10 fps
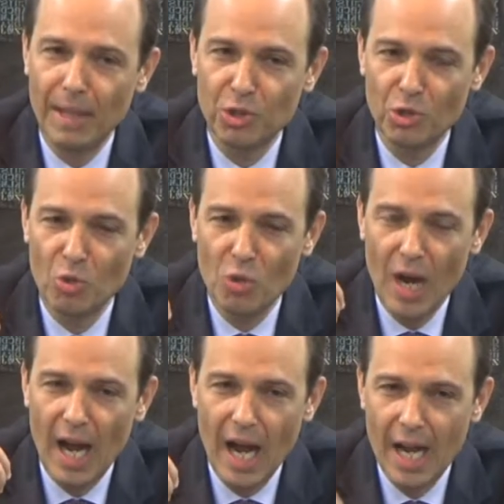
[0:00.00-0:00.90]
but to
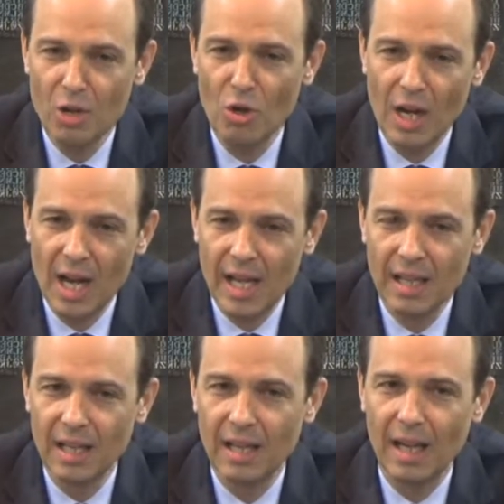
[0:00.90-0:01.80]

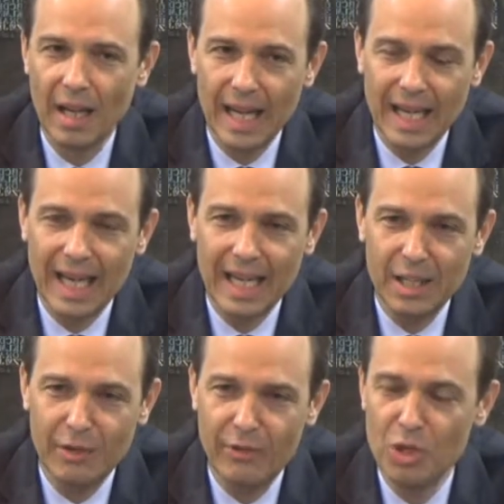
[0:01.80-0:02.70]
underline an
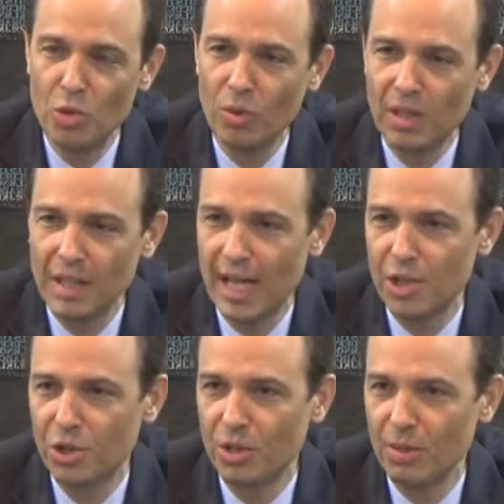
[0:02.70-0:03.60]
individual
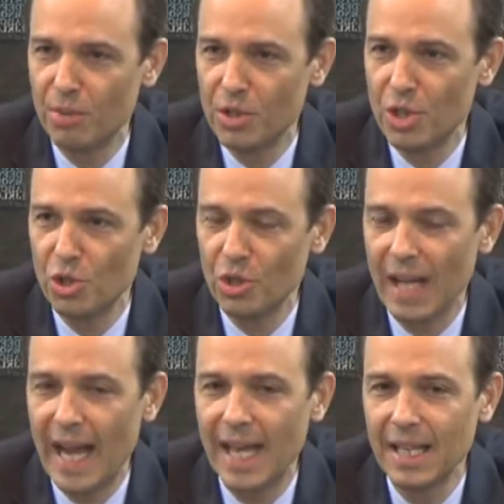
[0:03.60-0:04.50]
national position
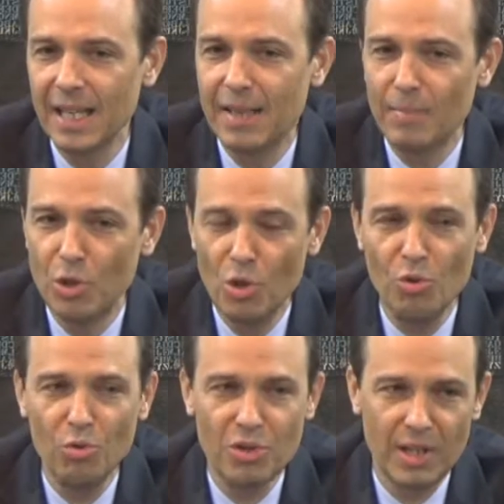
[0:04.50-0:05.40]
and
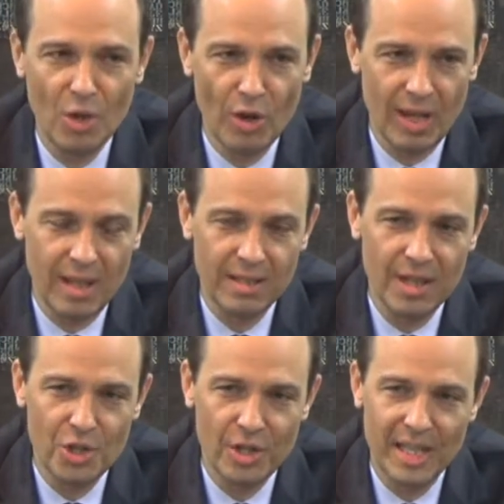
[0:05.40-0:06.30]
use the
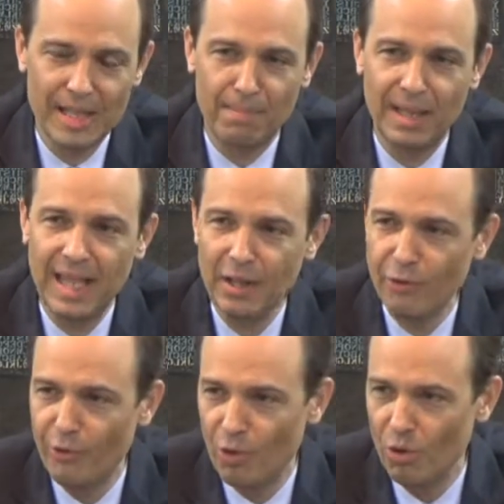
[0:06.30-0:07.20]
organization as a
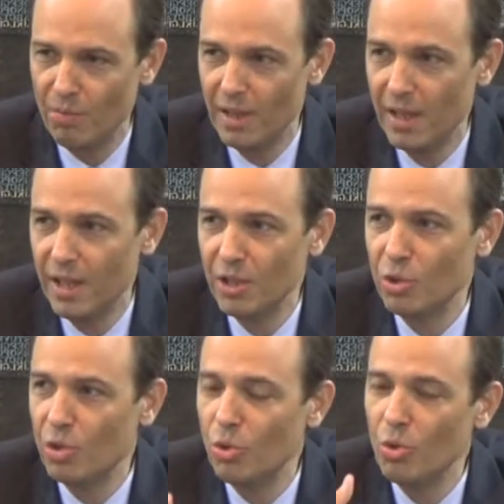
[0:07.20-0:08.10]
platform
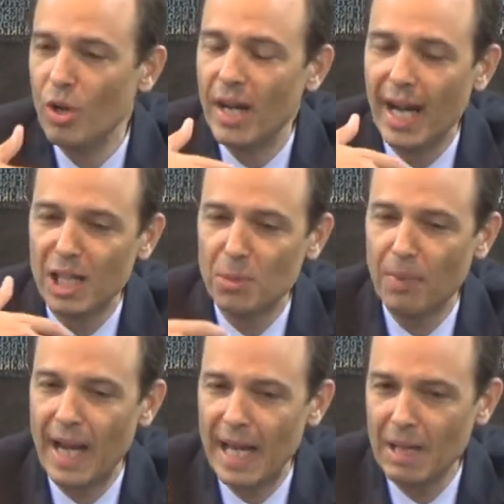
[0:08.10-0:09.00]
to
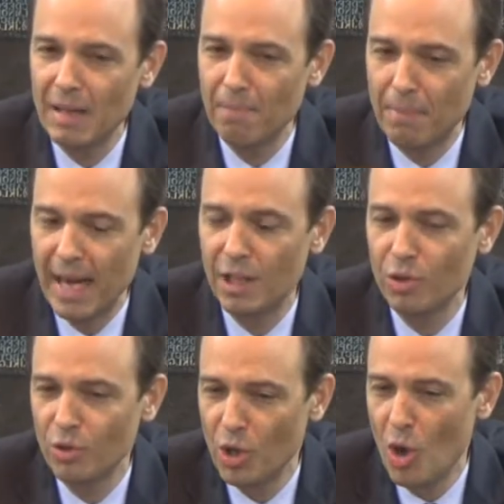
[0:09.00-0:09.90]
explain back
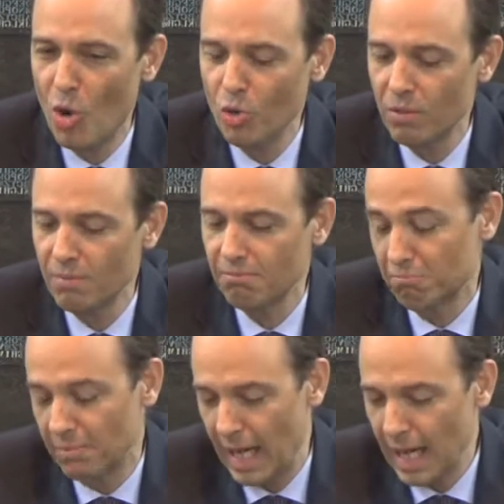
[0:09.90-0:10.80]
to the own
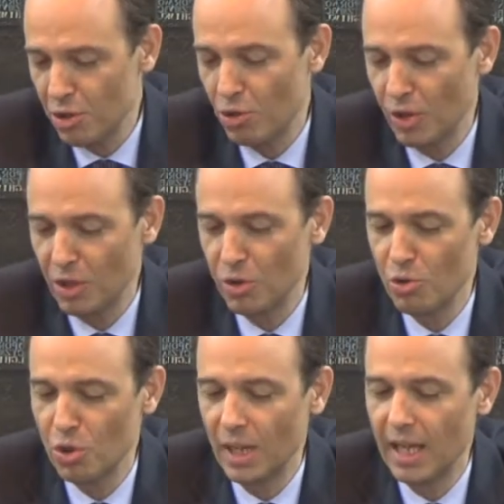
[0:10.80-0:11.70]
electorate,
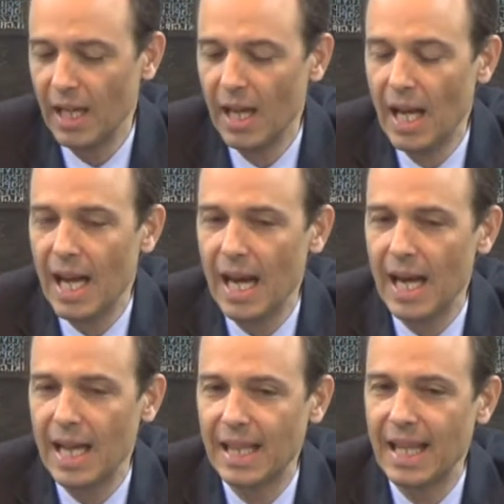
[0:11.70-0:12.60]
usually,
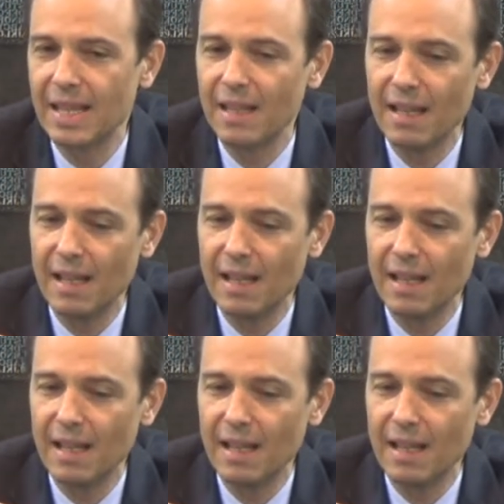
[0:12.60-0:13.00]
that